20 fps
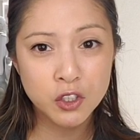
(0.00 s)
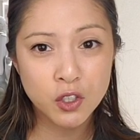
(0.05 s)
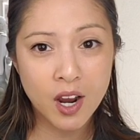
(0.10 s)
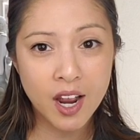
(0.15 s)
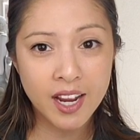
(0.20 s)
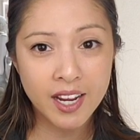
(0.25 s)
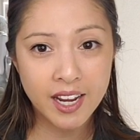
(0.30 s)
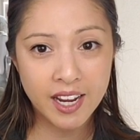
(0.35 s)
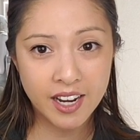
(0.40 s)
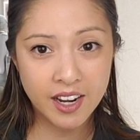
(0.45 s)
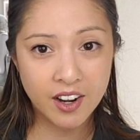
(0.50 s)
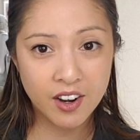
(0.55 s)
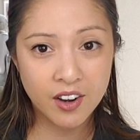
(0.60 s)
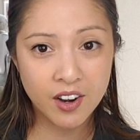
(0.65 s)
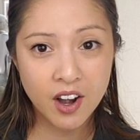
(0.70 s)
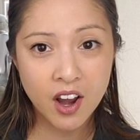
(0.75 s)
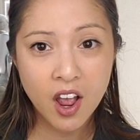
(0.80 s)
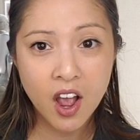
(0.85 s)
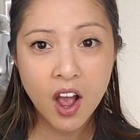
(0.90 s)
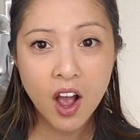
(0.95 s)
dry air,
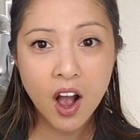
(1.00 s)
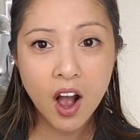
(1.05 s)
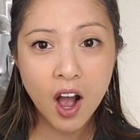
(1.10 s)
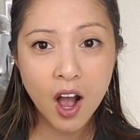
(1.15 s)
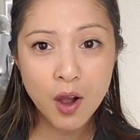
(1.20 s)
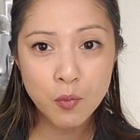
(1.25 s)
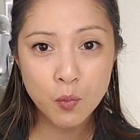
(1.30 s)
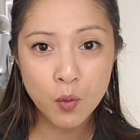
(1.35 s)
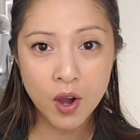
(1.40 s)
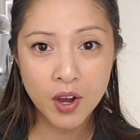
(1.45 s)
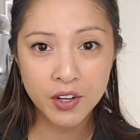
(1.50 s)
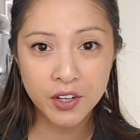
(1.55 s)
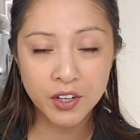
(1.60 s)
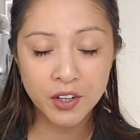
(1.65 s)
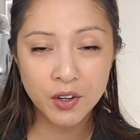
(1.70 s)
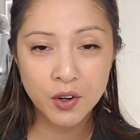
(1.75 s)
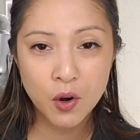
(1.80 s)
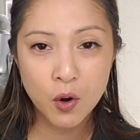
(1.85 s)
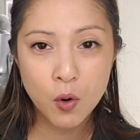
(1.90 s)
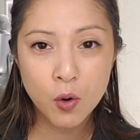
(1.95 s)
hot
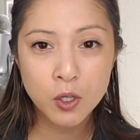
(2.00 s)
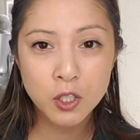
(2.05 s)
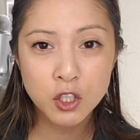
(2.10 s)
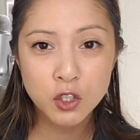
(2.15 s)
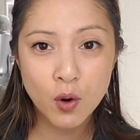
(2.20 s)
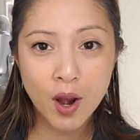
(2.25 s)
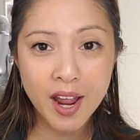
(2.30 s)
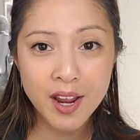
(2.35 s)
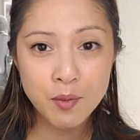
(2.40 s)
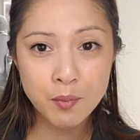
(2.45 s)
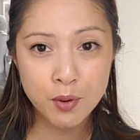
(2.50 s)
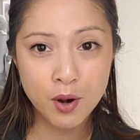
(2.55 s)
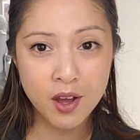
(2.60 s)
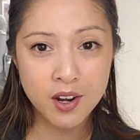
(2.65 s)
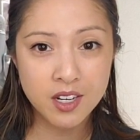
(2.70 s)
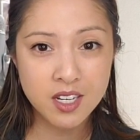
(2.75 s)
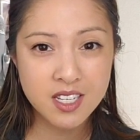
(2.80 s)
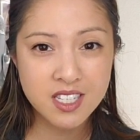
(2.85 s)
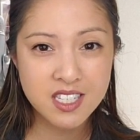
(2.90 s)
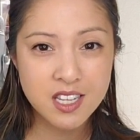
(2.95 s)
water, or drying
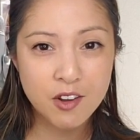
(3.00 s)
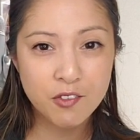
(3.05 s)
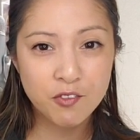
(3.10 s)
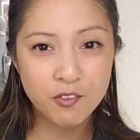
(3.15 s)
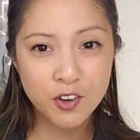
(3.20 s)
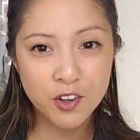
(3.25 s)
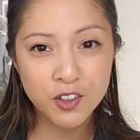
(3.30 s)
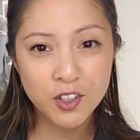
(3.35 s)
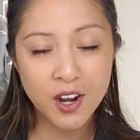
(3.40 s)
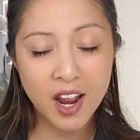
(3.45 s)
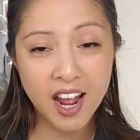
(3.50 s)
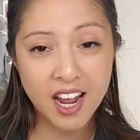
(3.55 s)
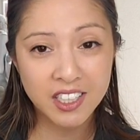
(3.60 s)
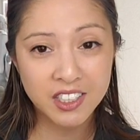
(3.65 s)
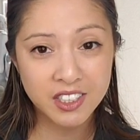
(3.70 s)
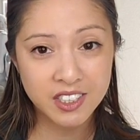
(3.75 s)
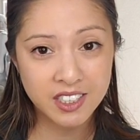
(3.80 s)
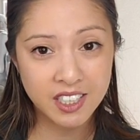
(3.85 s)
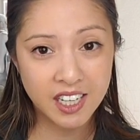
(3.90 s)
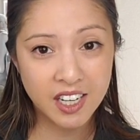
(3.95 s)
products that further
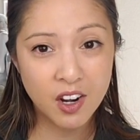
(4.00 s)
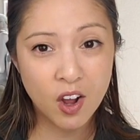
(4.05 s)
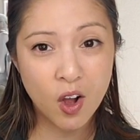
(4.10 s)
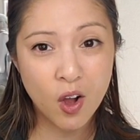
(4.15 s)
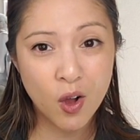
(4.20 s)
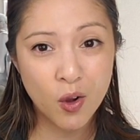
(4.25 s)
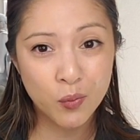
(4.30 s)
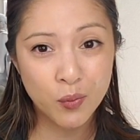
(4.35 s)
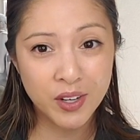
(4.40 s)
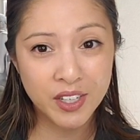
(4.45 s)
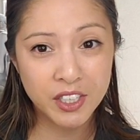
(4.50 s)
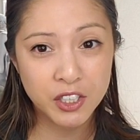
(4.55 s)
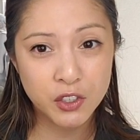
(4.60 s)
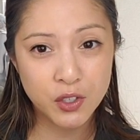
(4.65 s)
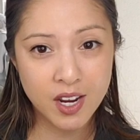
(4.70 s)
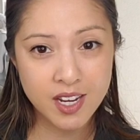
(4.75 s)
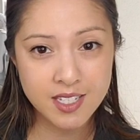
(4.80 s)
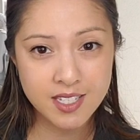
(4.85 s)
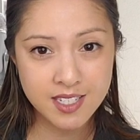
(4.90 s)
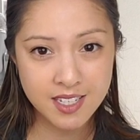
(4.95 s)
agitate already
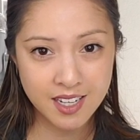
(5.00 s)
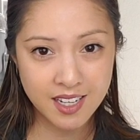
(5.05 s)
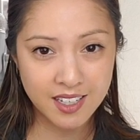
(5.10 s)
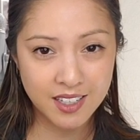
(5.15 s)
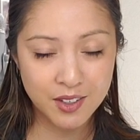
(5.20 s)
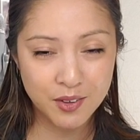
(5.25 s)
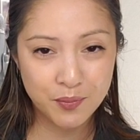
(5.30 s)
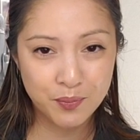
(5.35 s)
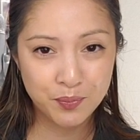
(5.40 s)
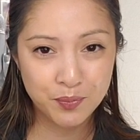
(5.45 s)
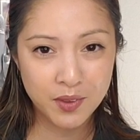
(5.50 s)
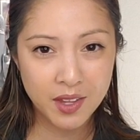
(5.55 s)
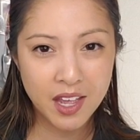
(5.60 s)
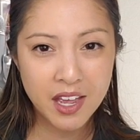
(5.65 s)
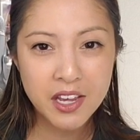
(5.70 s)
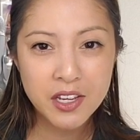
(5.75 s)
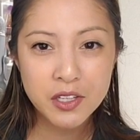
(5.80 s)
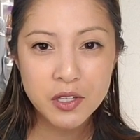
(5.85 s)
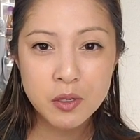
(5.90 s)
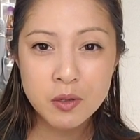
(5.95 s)
dry skin.
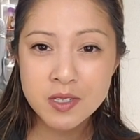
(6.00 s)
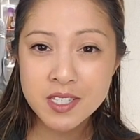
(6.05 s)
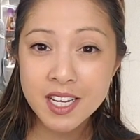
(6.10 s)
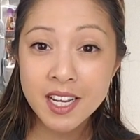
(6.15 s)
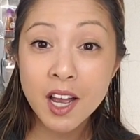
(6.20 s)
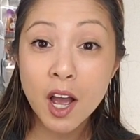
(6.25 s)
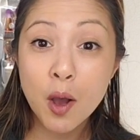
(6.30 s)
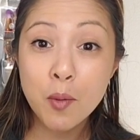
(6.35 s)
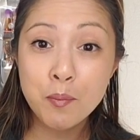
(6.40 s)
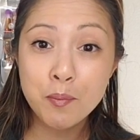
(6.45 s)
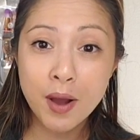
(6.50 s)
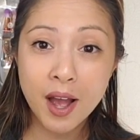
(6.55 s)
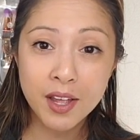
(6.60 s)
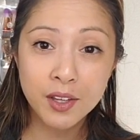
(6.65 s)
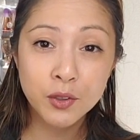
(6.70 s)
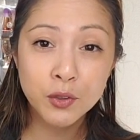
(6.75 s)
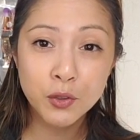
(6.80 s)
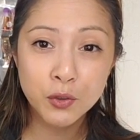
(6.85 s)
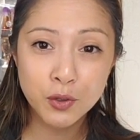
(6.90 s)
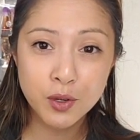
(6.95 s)
Using a
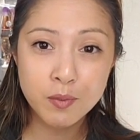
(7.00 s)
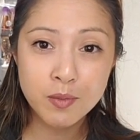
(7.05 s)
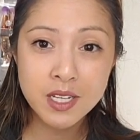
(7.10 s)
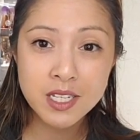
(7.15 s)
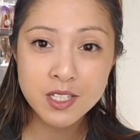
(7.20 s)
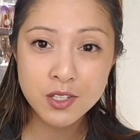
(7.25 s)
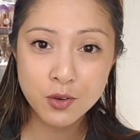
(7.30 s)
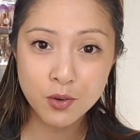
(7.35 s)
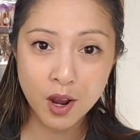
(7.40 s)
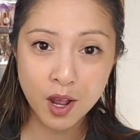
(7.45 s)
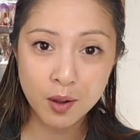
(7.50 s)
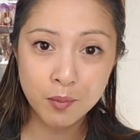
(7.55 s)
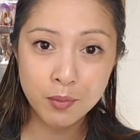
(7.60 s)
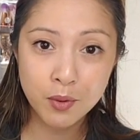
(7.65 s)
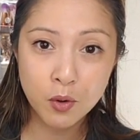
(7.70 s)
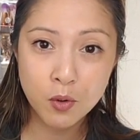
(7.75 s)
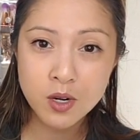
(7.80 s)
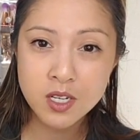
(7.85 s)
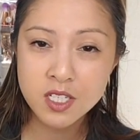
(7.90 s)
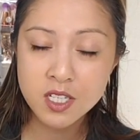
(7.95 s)
mild creamy scrub
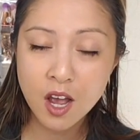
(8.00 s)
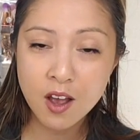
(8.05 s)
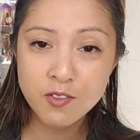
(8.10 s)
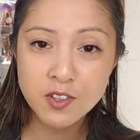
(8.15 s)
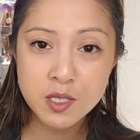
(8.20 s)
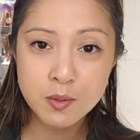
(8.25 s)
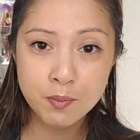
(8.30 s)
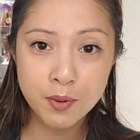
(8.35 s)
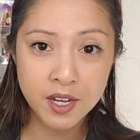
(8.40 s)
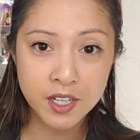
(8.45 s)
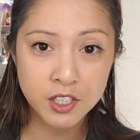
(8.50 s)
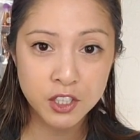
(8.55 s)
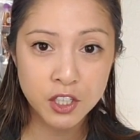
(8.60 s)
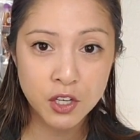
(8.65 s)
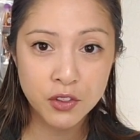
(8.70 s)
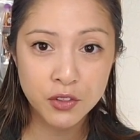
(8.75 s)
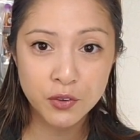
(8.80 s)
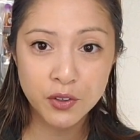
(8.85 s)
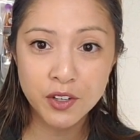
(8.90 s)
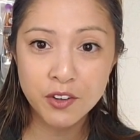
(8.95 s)
or soft sponge
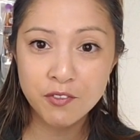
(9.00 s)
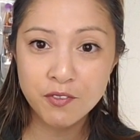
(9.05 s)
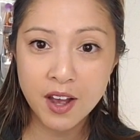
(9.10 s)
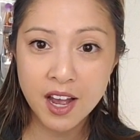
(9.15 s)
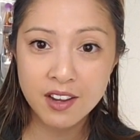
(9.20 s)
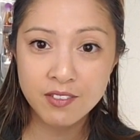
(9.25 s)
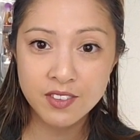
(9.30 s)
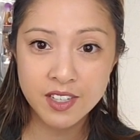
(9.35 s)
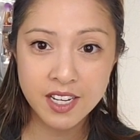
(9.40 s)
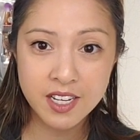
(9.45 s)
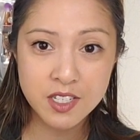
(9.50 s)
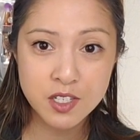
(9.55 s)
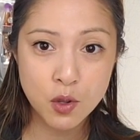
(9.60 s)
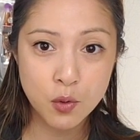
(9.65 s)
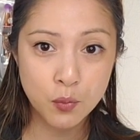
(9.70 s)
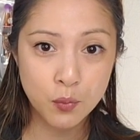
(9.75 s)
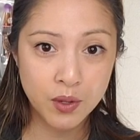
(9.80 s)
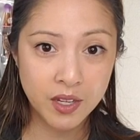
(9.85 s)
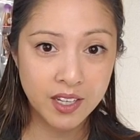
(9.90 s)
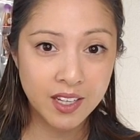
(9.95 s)
3 to 5 days a
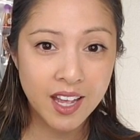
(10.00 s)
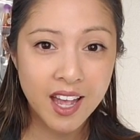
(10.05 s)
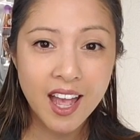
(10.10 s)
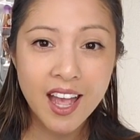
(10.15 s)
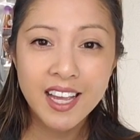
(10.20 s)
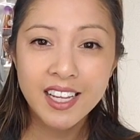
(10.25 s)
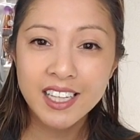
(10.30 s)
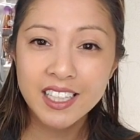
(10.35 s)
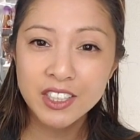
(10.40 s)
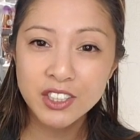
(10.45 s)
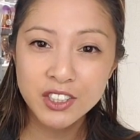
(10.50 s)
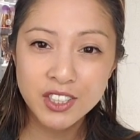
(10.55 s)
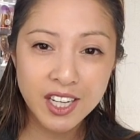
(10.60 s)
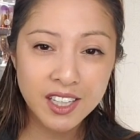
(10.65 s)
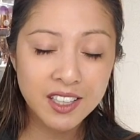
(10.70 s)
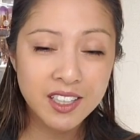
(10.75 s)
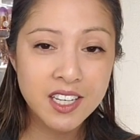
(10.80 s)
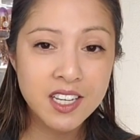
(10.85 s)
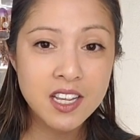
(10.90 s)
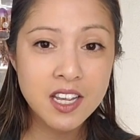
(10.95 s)
week can
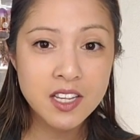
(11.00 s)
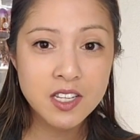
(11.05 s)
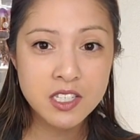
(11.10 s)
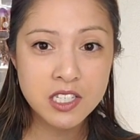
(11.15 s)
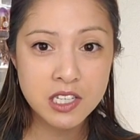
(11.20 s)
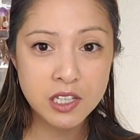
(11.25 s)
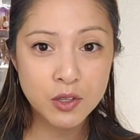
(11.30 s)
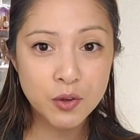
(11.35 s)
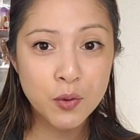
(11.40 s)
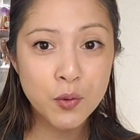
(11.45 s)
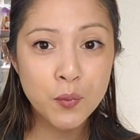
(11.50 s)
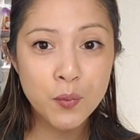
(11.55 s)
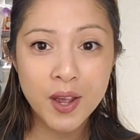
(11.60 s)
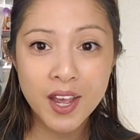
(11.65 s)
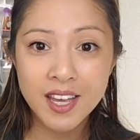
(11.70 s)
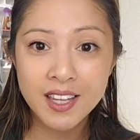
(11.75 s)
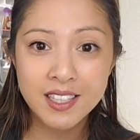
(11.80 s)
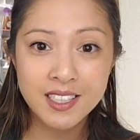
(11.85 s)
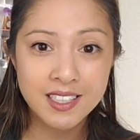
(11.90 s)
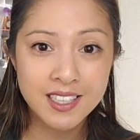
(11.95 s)
gently slew
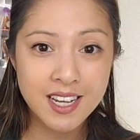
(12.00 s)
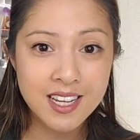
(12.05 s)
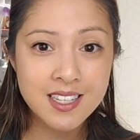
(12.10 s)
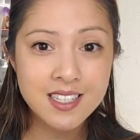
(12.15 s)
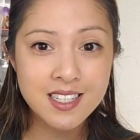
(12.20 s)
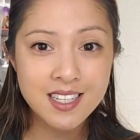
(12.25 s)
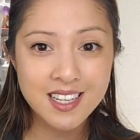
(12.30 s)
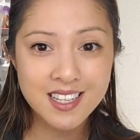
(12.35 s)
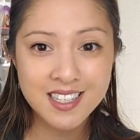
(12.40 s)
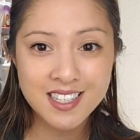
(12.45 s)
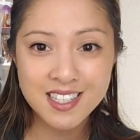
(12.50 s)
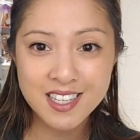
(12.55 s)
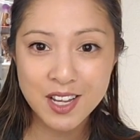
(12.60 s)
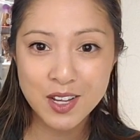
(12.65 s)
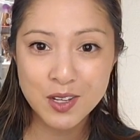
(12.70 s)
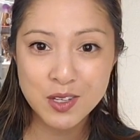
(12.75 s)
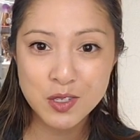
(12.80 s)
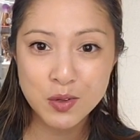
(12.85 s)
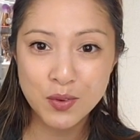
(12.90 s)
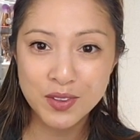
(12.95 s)
away the dead skin
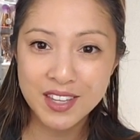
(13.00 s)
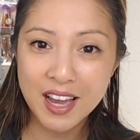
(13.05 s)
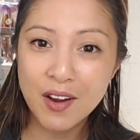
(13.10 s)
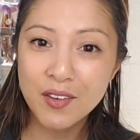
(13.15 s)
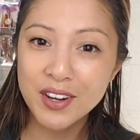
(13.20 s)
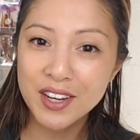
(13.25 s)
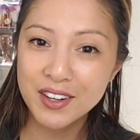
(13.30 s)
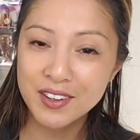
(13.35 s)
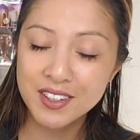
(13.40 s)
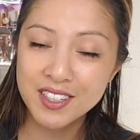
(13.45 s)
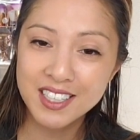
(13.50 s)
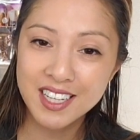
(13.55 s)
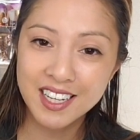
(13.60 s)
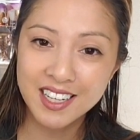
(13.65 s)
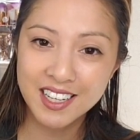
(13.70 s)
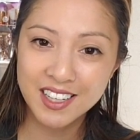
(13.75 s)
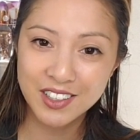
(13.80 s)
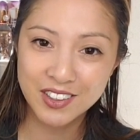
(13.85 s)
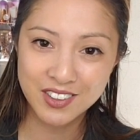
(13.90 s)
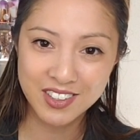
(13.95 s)
cells without
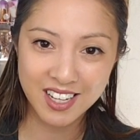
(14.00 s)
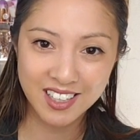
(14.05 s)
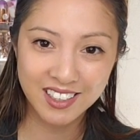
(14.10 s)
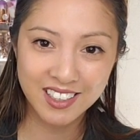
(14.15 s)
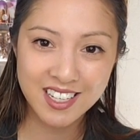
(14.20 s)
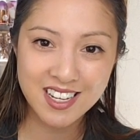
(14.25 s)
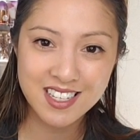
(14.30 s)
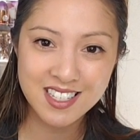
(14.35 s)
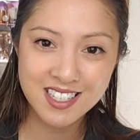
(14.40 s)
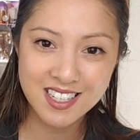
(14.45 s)
irritating your delicate